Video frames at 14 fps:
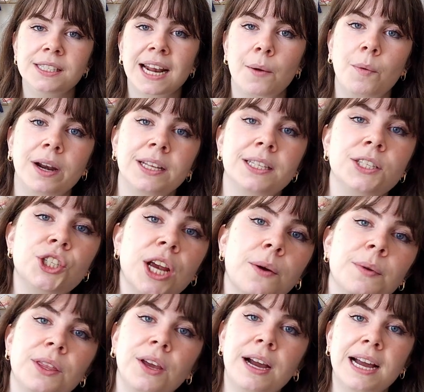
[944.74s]
that I wanted to share
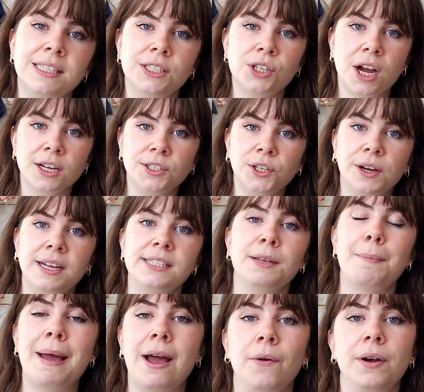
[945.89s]
with you guys and talk to you guys
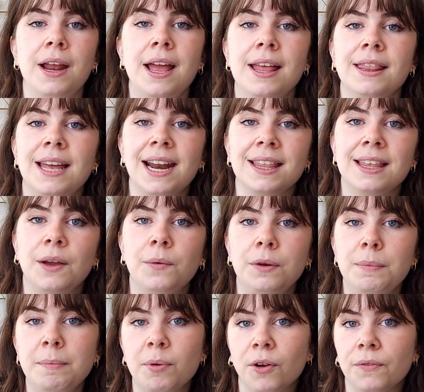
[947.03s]
about that I think would
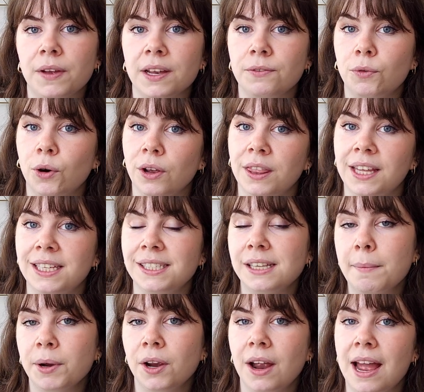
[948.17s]
be perfect for the
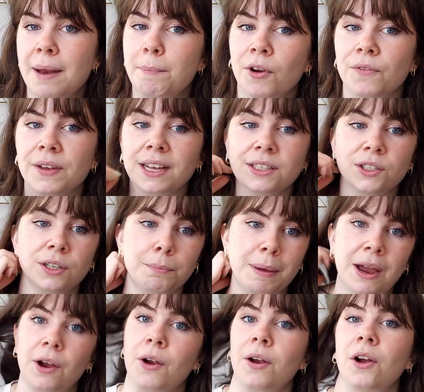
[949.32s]
summer and perfect to
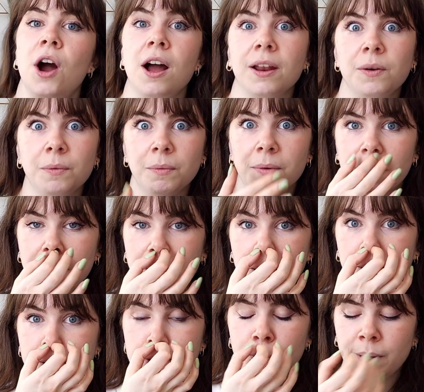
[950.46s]
pair cotton
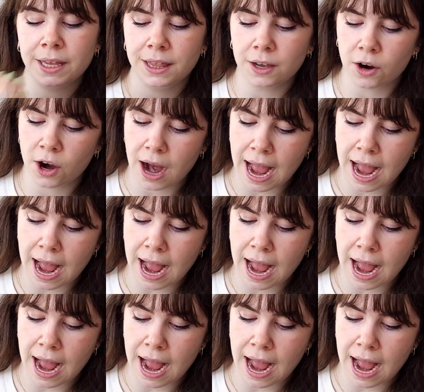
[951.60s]
yarns with are